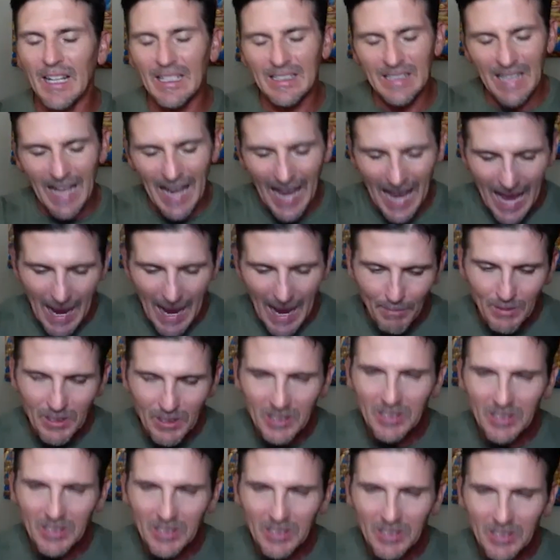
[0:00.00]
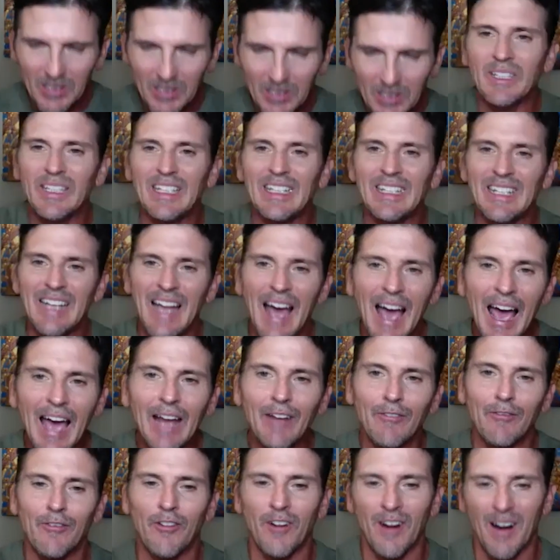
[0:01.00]
It's absolutely not
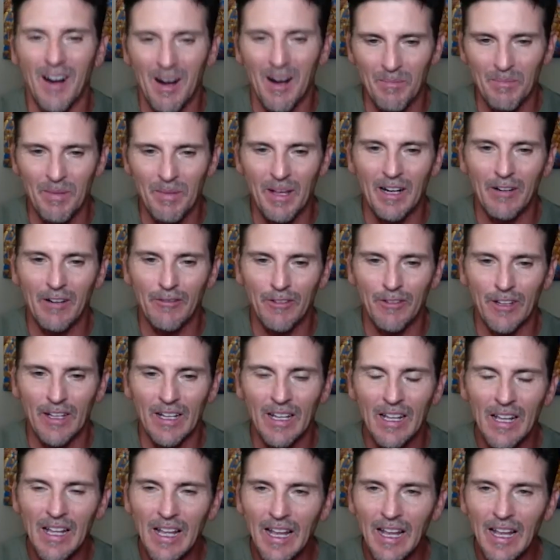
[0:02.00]
for our benefit.